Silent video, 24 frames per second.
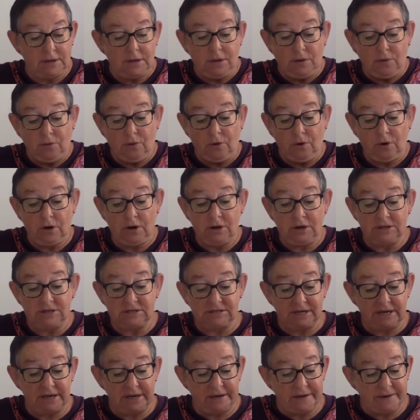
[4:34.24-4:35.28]
What can I
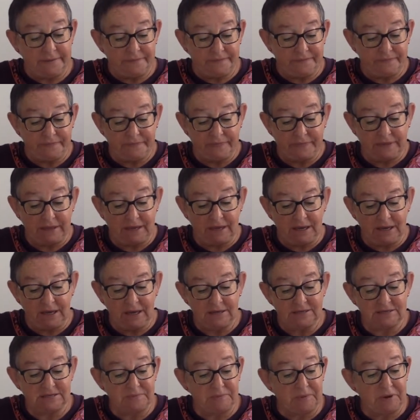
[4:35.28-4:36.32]
say?
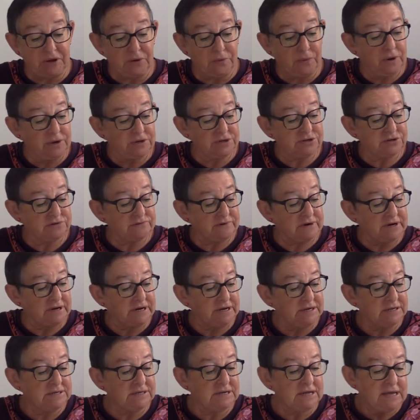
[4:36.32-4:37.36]
It's a big one to read.